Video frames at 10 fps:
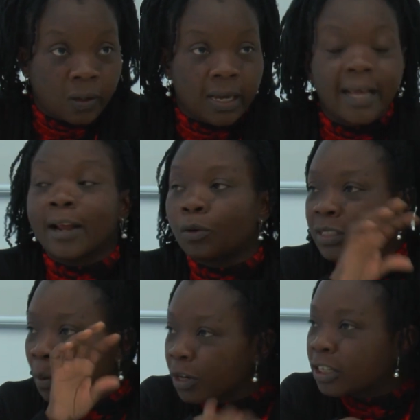And I know
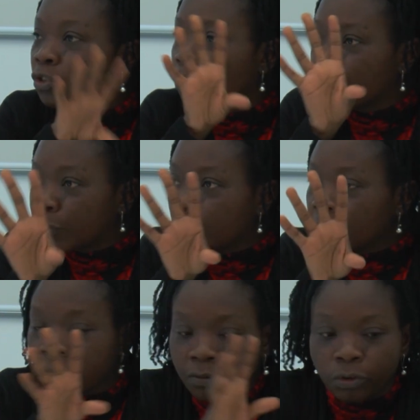somebody's doing
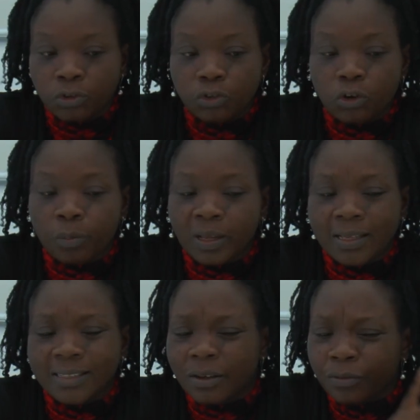music for sure, but
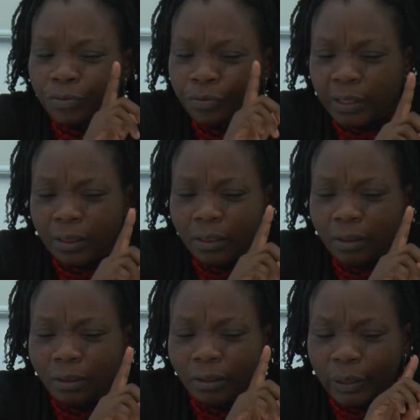there's a
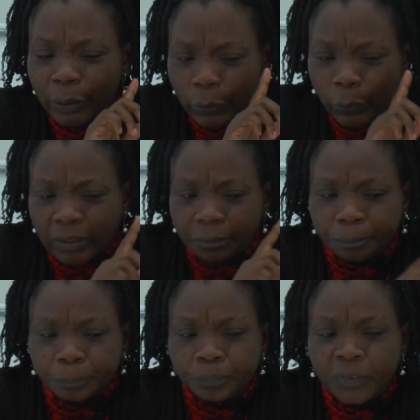5th one.
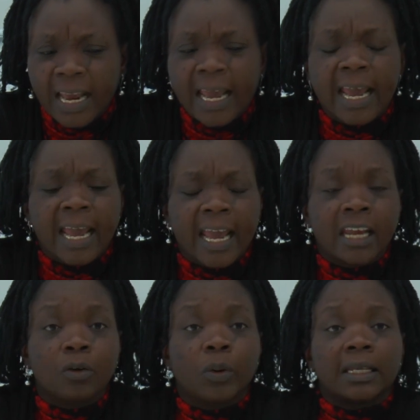
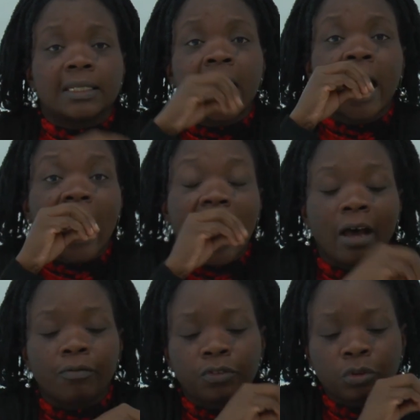Anyways,
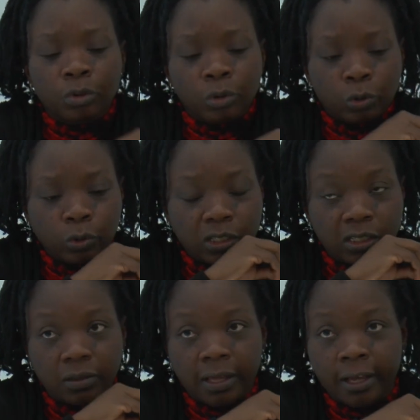I've
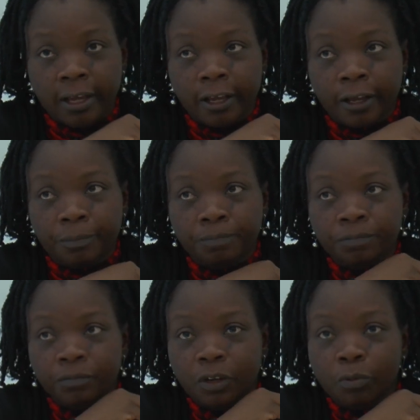used the
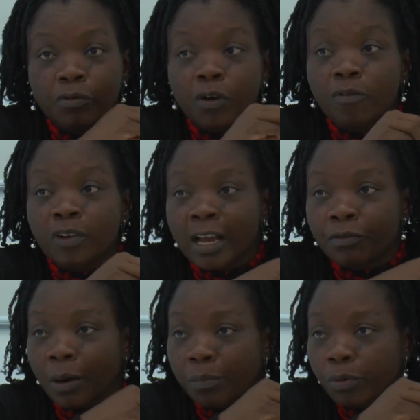River of
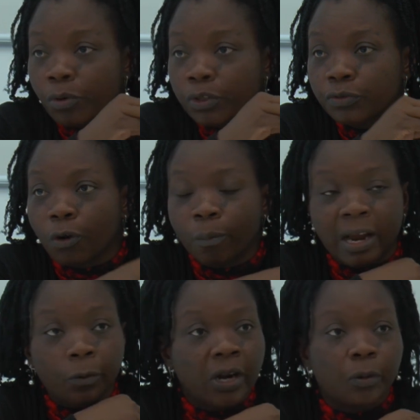Life approach for
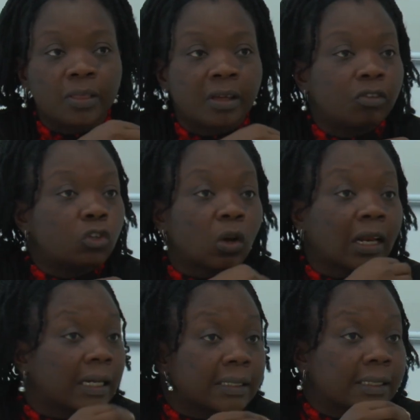my work with the
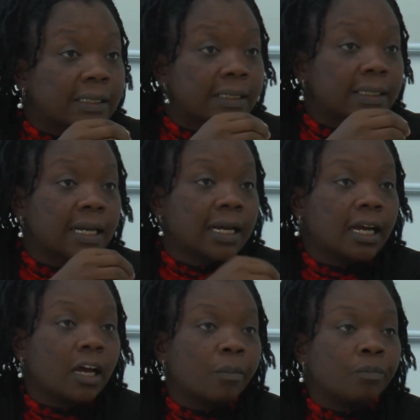visual artists
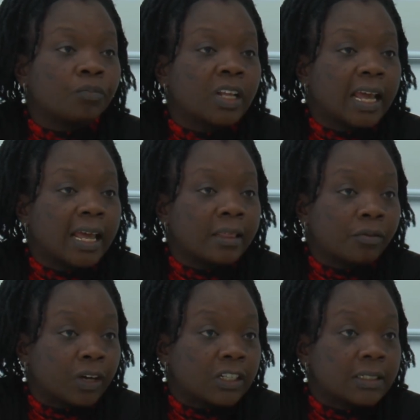and the
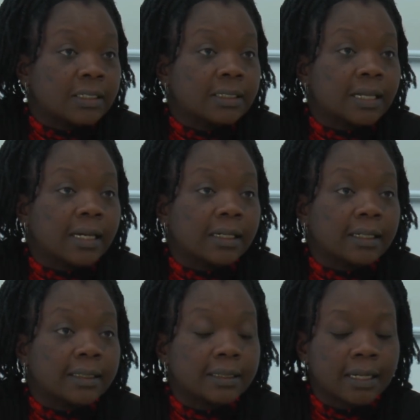fashion
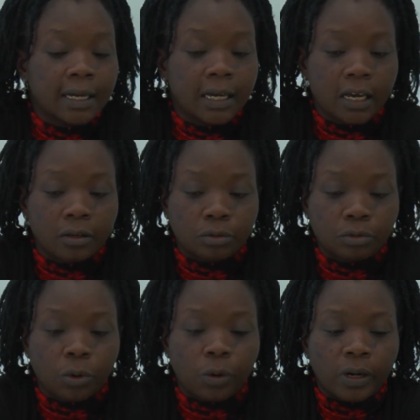designers and
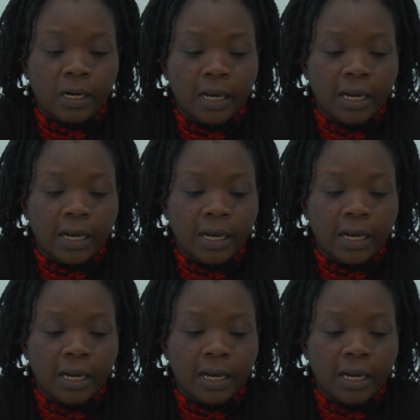so on.